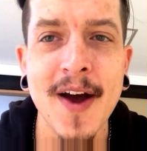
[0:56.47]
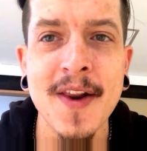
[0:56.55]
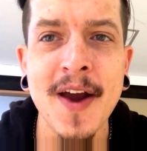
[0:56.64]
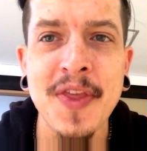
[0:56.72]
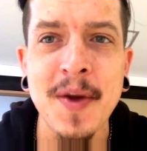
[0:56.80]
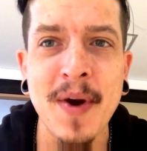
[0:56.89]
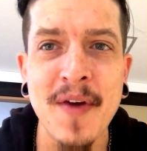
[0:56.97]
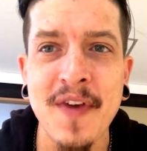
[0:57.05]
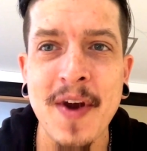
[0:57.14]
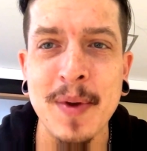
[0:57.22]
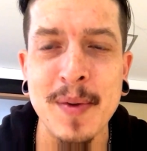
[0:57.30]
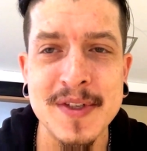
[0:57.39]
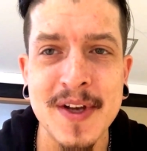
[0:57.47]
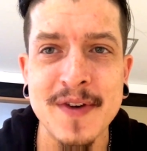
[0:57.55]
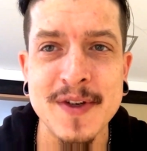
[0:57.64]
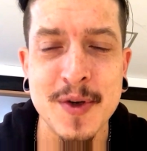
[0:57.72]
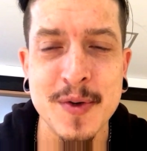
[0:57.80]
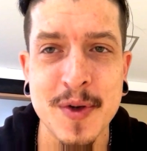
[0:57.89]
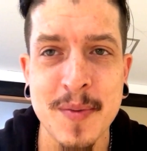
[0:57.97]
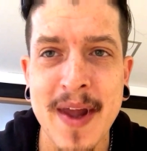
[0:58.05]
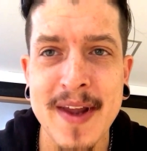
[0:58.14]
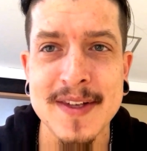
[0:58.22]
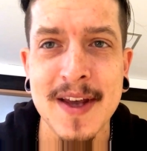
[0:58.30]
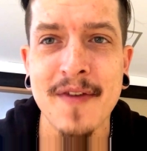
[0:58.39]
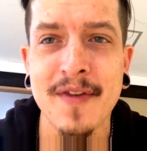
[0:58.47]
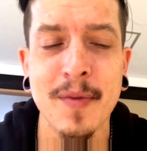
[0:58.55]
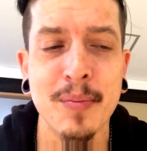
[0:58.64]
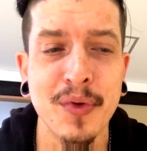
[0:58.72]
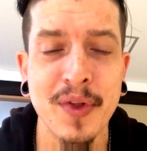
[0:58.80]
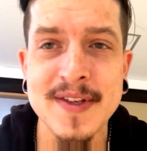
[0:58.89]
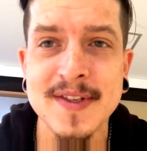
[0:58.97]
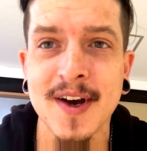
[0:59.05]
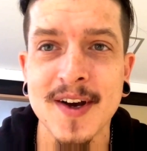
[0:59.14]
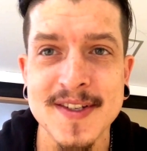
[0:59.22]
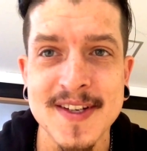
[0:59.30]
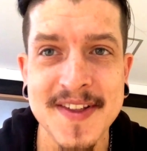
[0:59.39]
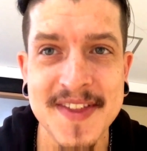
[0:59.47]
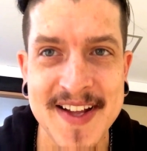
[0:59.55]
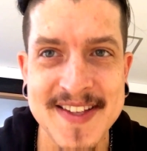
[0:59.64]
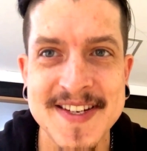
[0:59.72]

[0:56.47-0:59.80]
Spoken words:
Not that my family was ever so dramatic to ever place us in that